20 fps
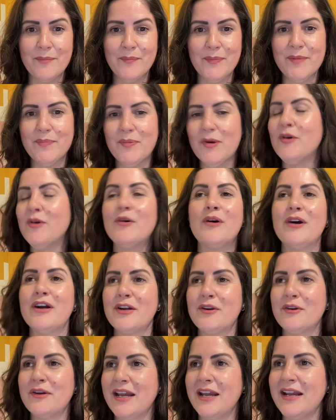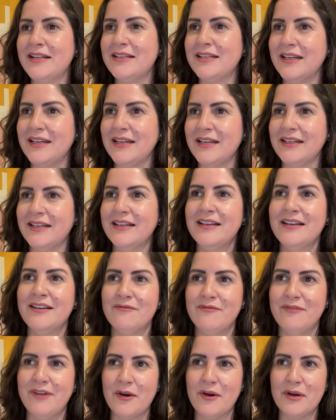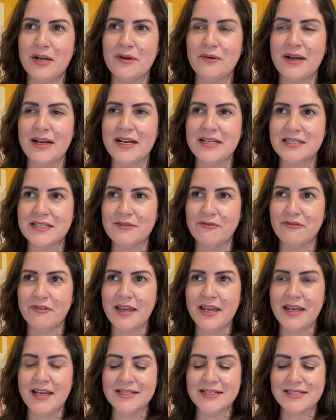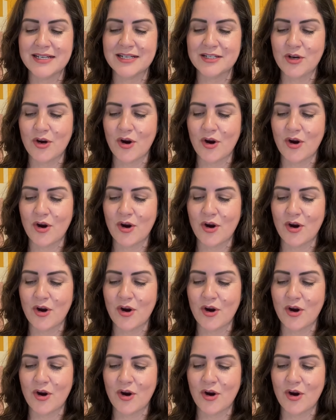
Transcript: people were creating very crazy things and